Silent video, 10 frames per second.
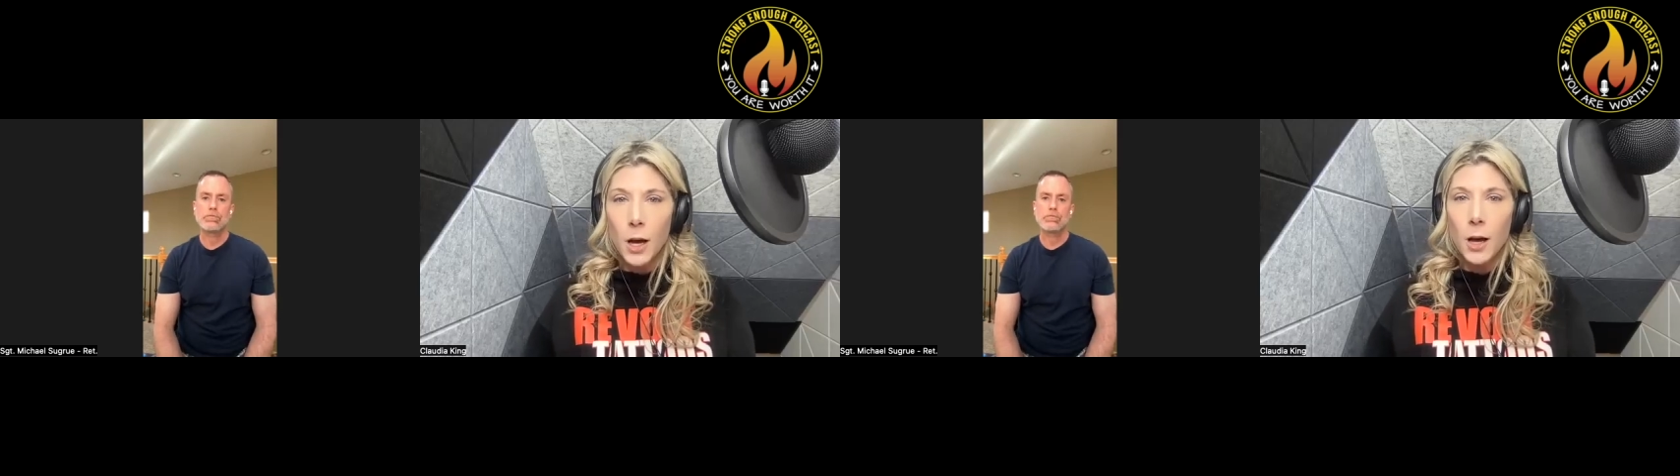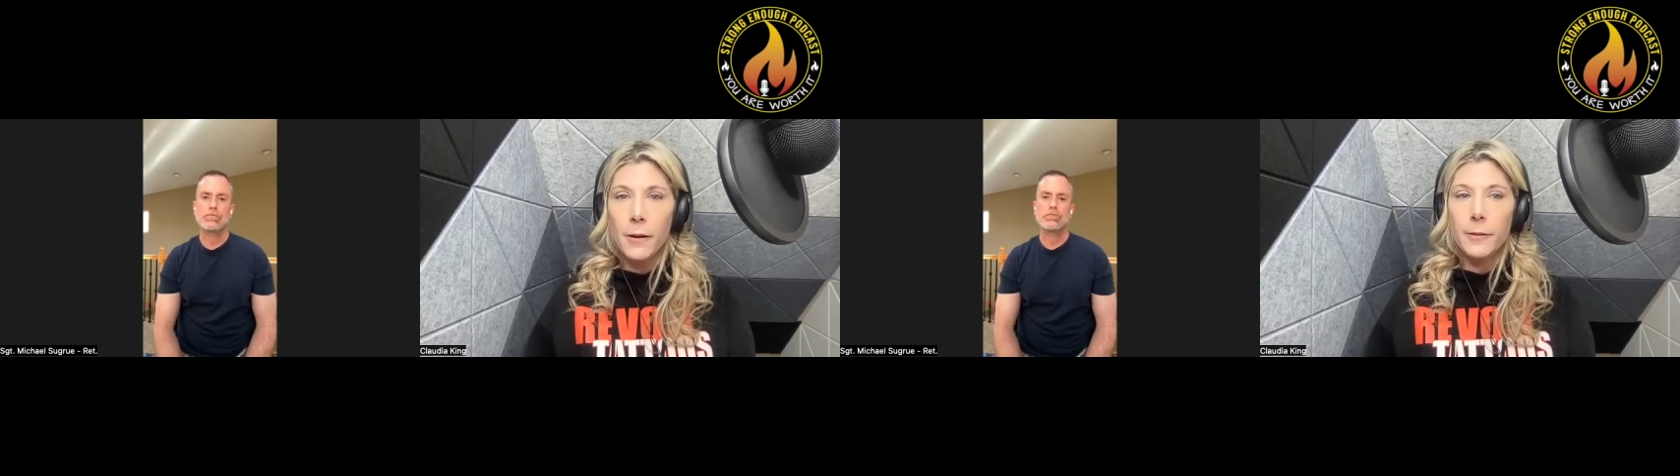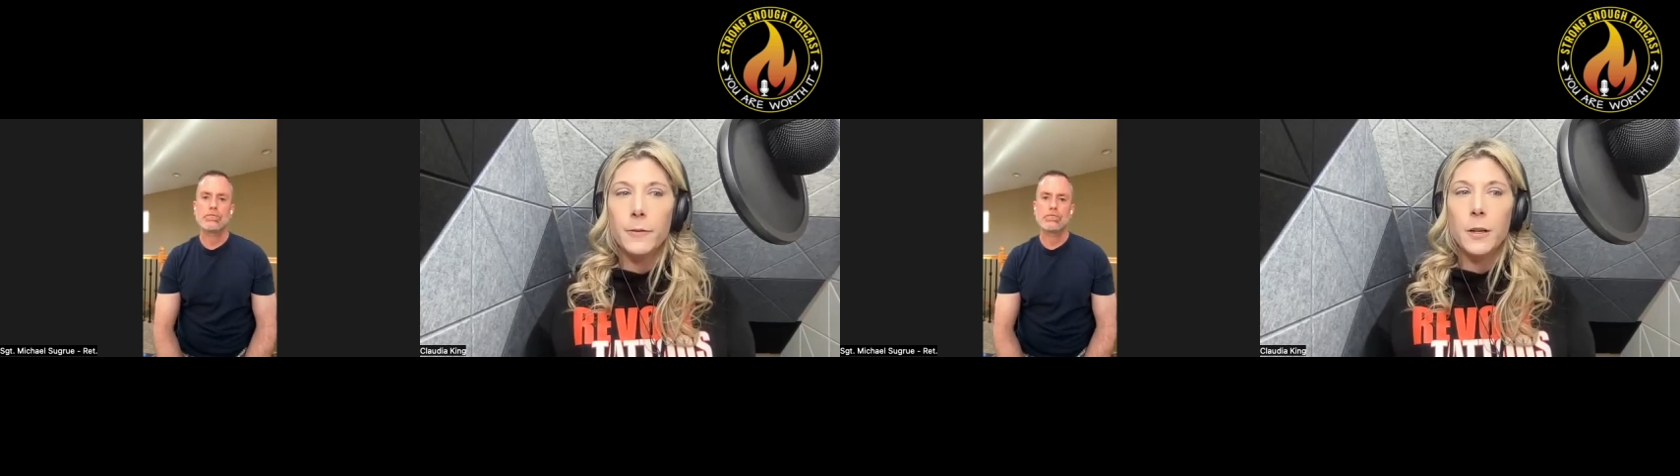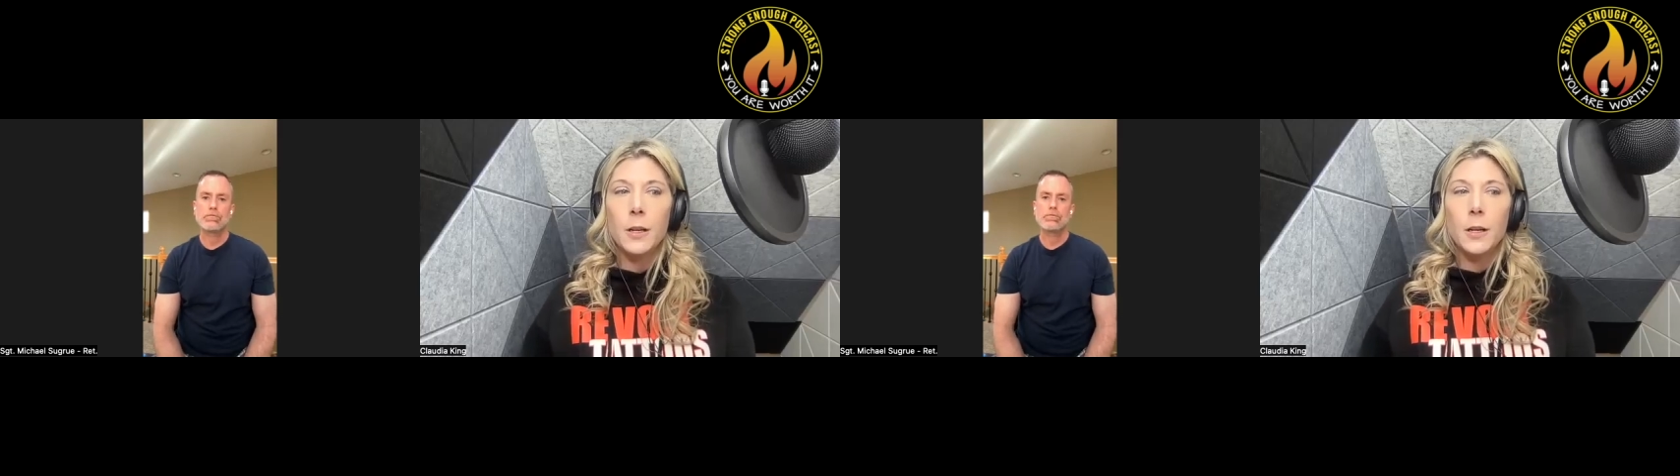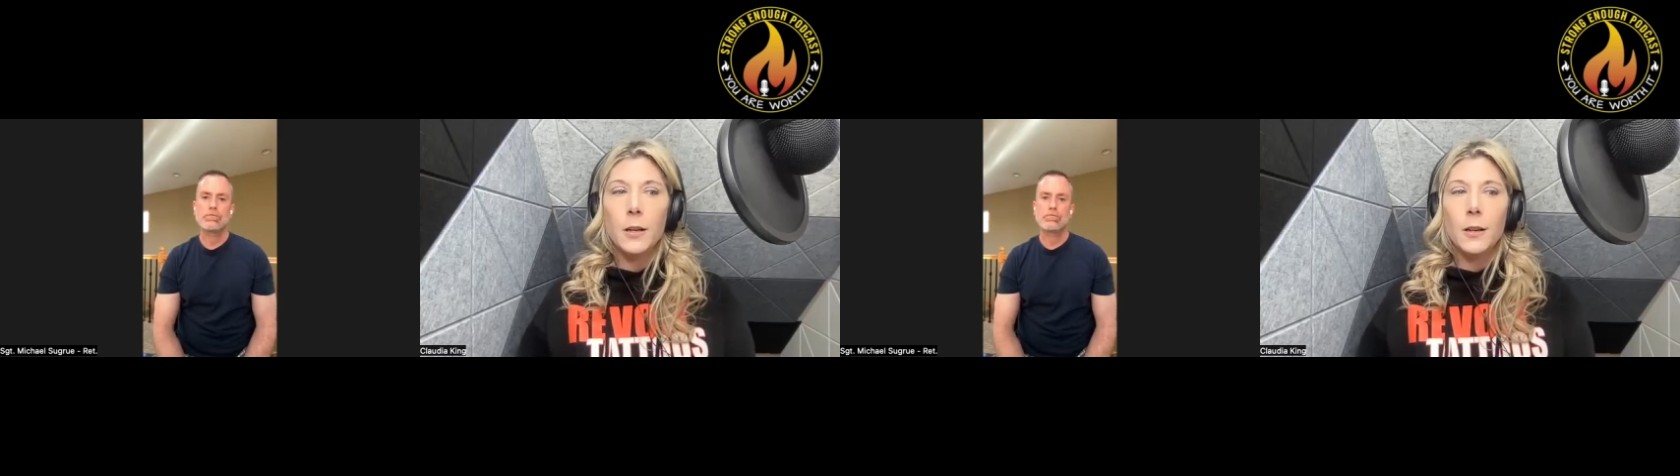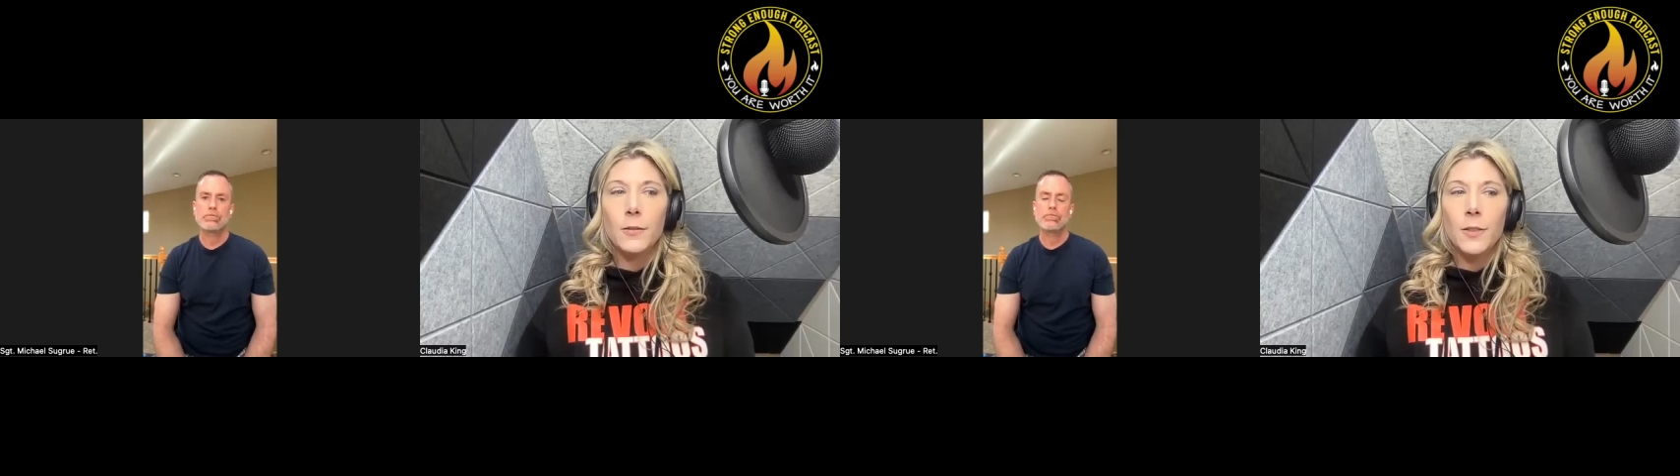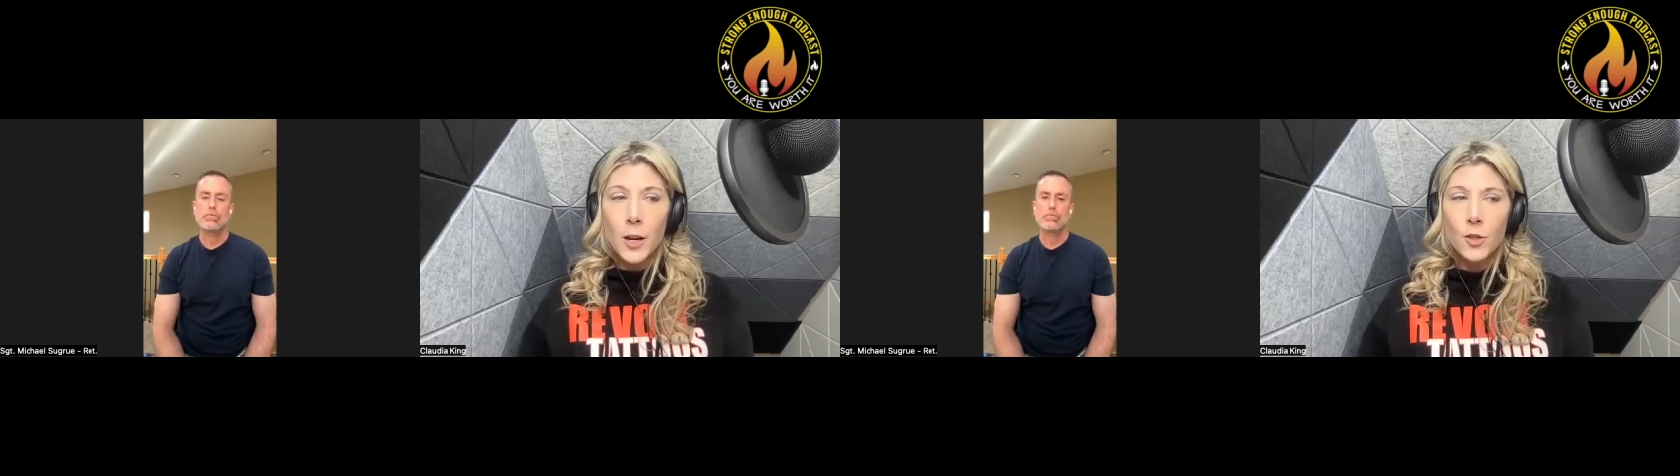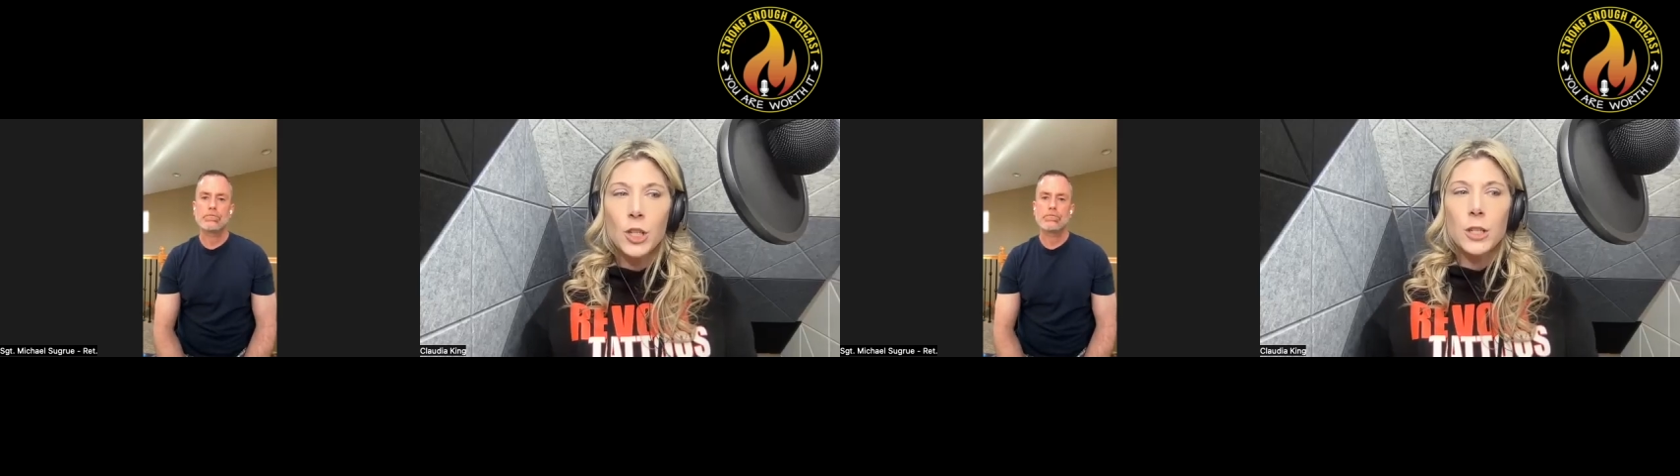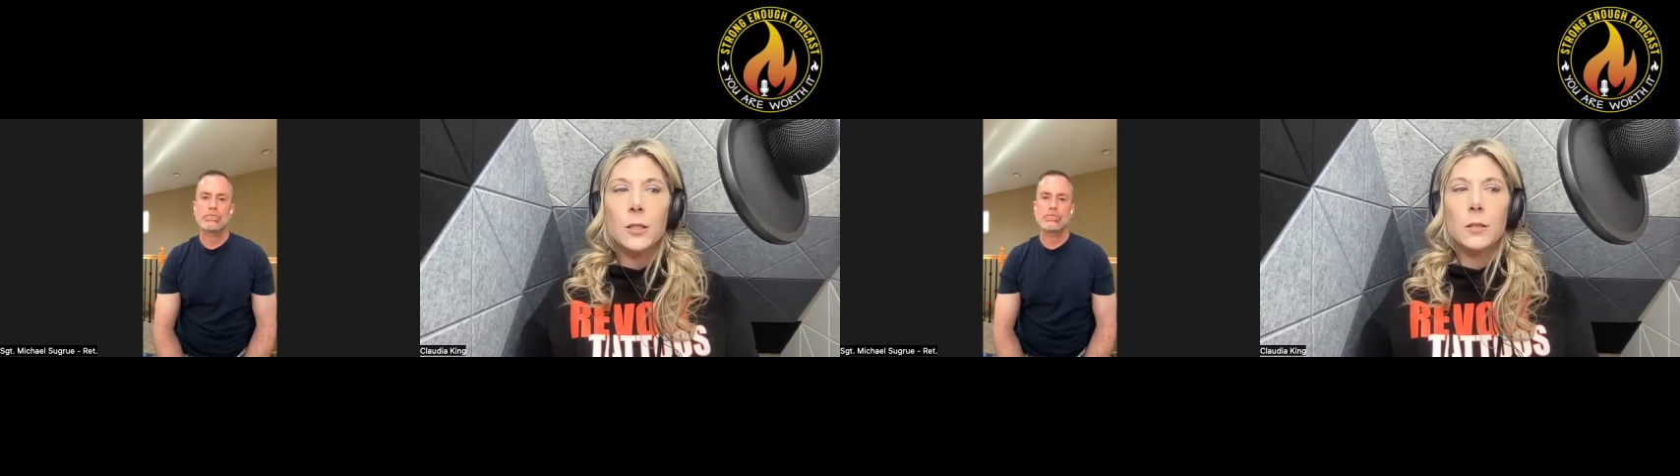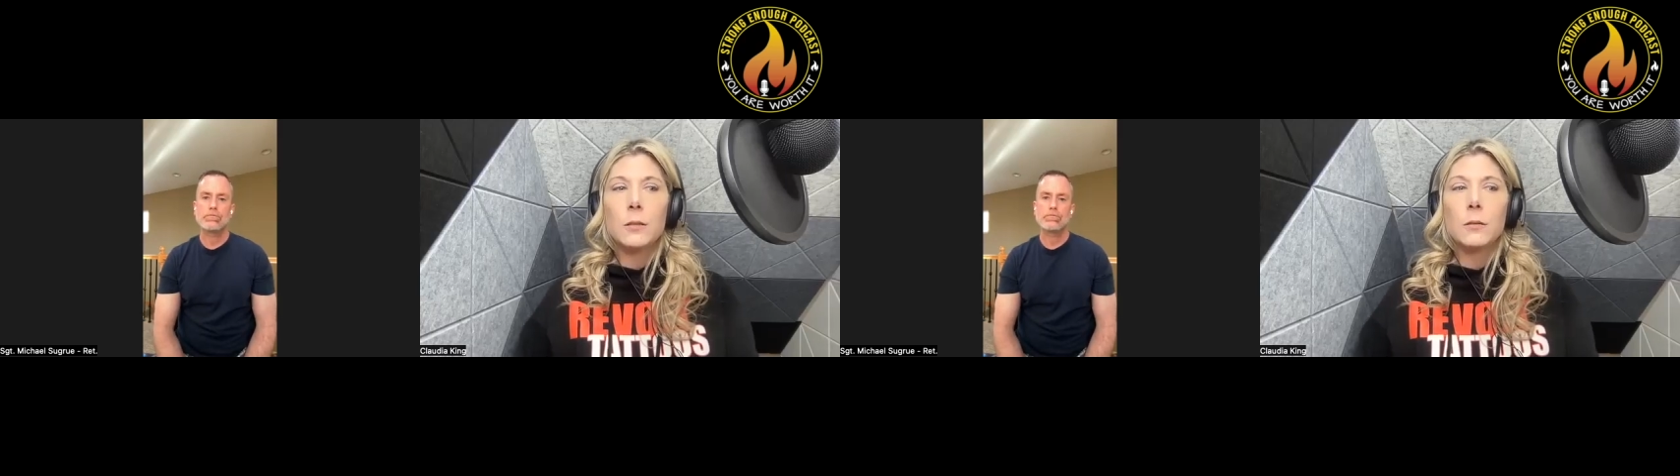of not just